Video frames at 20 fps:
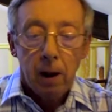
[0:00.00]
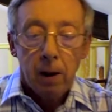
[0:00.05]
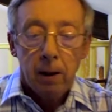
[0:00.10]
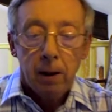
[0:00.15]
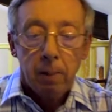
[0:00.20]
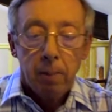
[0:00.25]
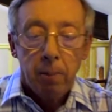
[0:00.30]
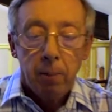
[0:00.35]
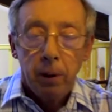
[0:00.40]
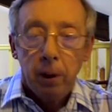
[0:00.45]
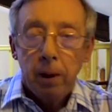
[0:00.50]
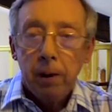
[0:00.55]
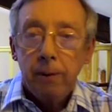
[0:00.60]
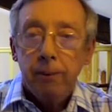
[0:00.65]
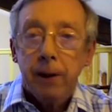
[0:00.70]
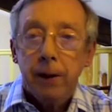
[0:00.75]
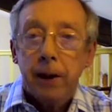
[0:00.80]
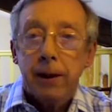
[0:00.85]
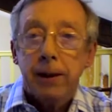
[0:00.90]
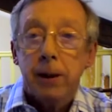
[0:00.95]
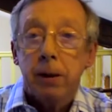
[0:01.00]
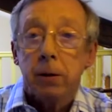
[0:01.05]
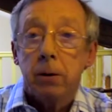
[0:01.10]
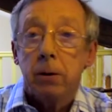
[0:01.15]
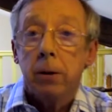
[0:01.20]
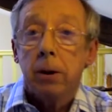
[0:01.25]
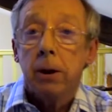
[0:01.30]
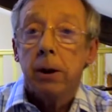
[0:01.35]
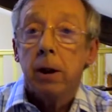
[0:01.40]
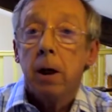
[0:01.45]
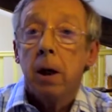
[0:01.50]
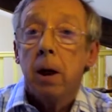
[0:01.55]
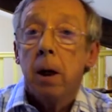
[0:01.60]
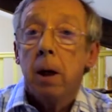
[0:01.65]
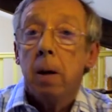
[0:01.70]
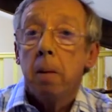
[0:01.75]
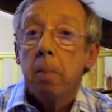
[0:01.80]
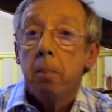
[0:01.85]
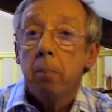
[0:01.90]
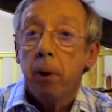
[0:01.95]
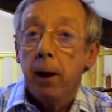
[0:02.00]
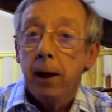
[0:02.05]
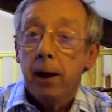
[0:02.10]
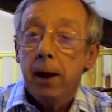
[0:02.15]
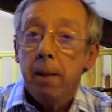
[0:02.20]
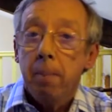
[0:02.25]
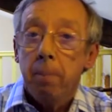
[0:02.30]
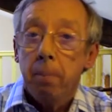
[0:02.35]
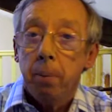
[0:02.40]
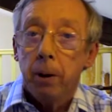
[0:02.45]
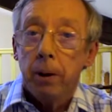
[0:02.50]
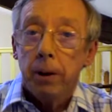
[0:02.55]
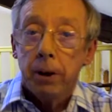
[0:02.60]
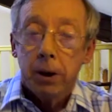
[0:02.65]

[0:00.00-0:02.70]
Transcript: The blood vessels bringing blood